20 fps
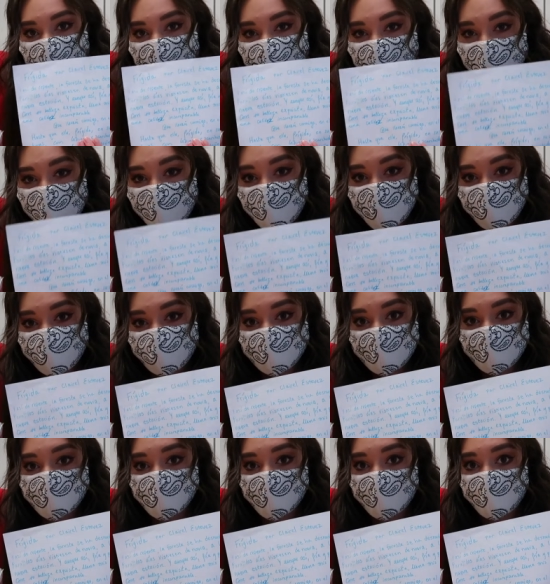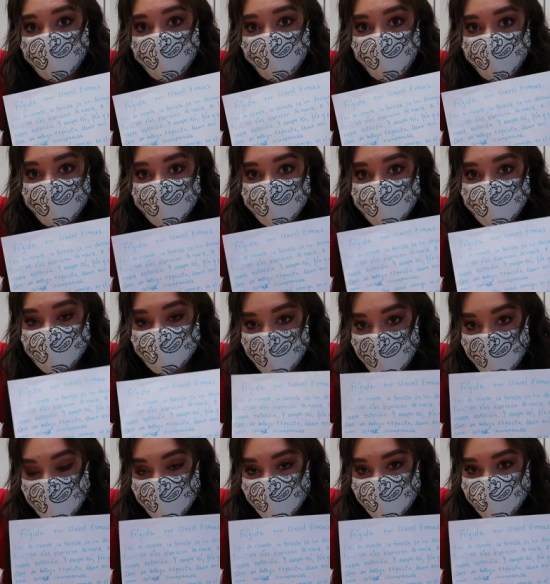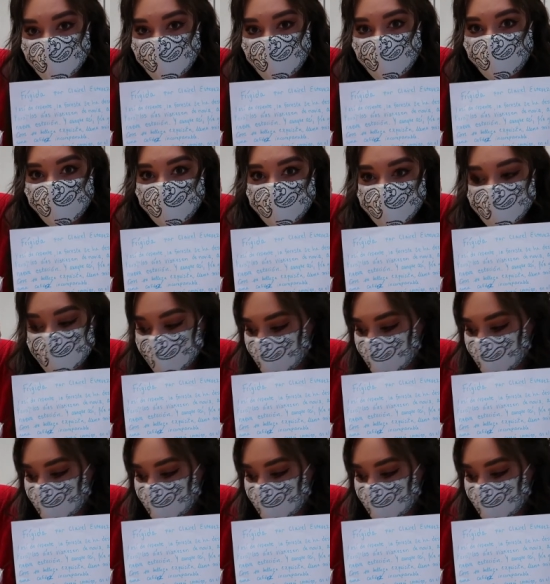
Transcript: me poems, and so one's in Spanish and then one's in